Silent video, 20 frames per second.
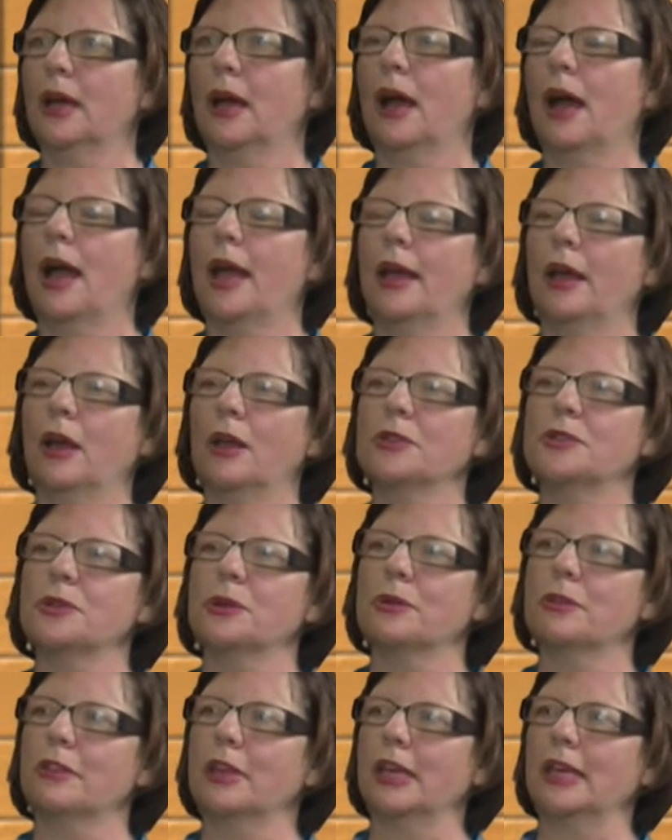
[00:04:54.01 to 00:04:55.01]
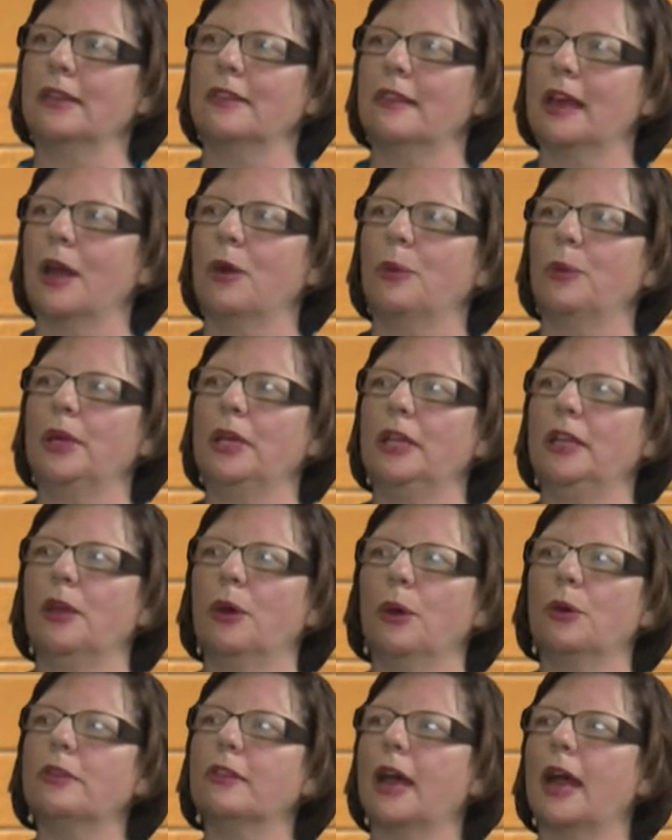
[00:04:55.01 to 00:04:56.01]
I also think that we
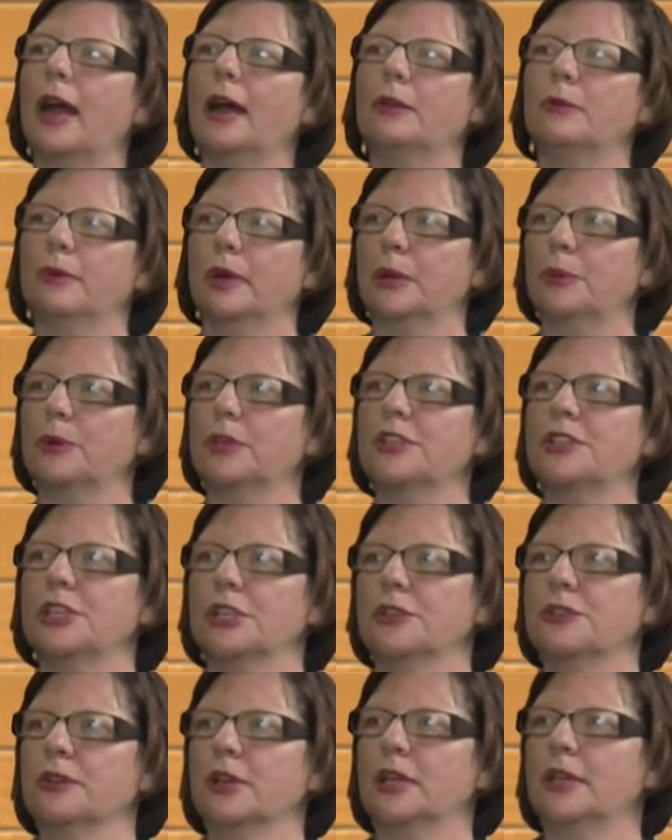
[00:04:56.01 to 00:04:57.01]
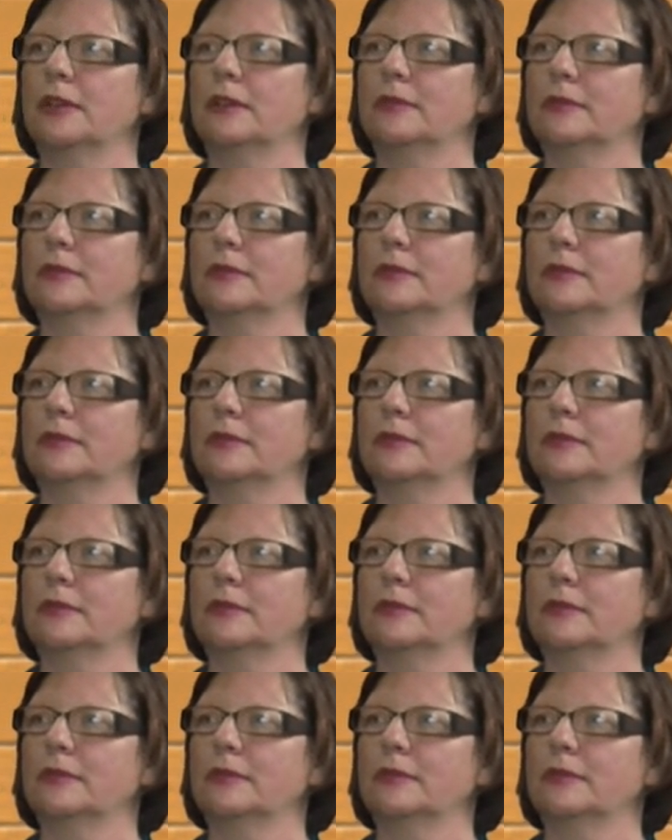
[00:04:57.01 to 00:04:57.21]
know that when we're children.